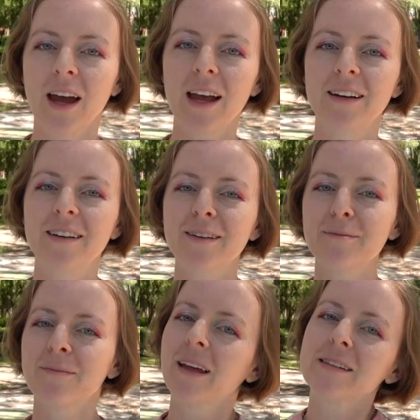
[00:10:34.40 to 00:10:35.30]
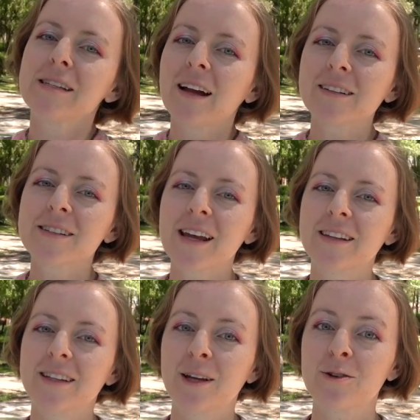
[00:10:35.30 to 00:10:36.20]
And that's not to say
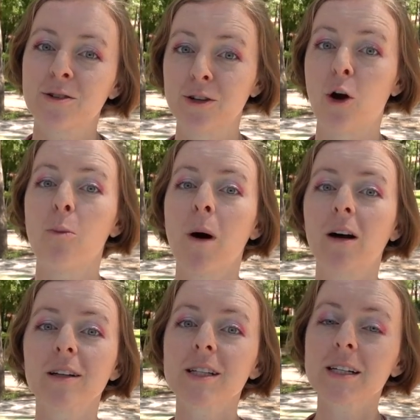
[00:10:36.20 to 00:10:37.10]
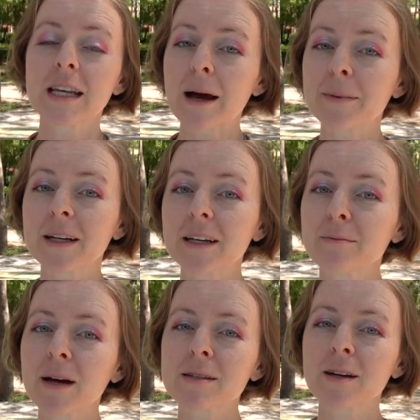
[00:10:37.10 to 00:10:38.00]
that there's no politics happening in
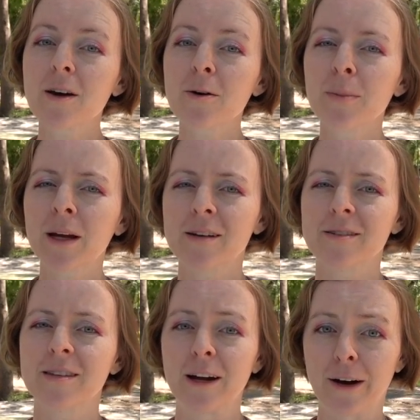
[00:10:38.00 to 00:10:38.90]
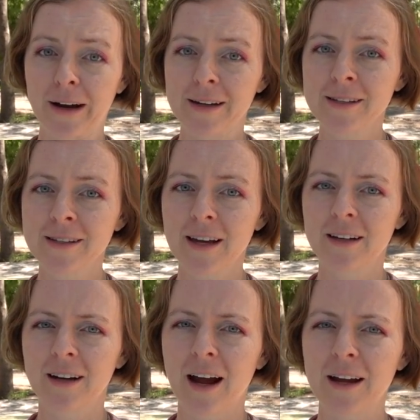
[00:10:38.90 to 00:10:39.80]
Mexico, because there is,
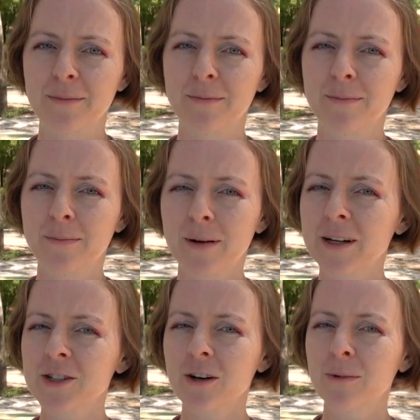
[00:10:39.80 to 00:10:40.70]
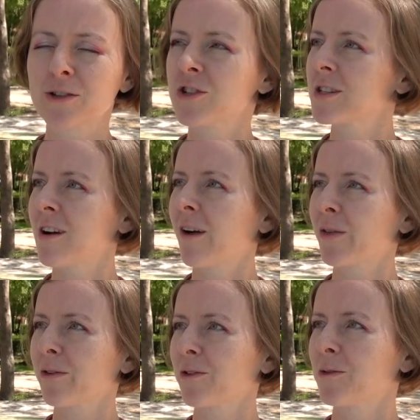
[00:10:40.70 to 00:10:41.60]
and I'm pretty sure we just got
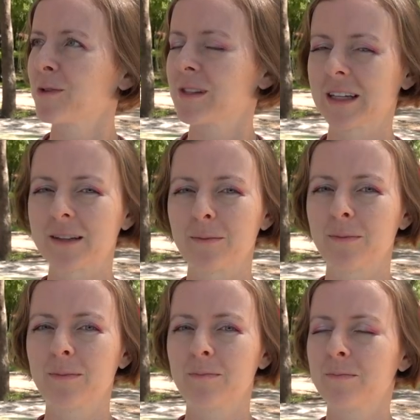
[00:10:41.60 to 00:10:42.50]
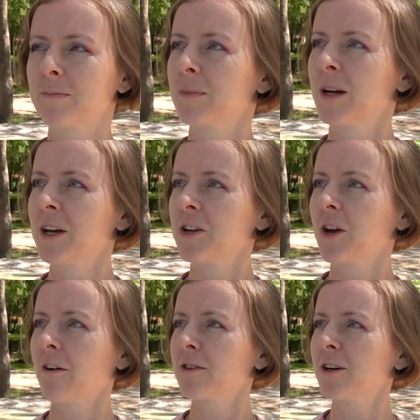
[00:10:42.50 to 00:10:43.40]
through, it was like the
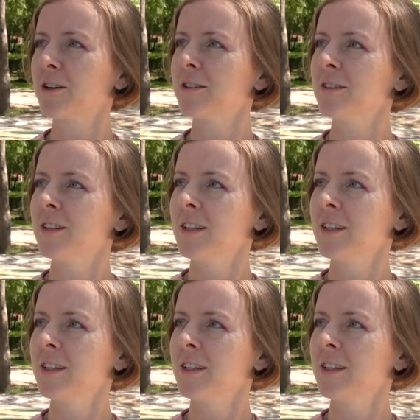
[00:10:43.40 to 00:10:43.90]
governor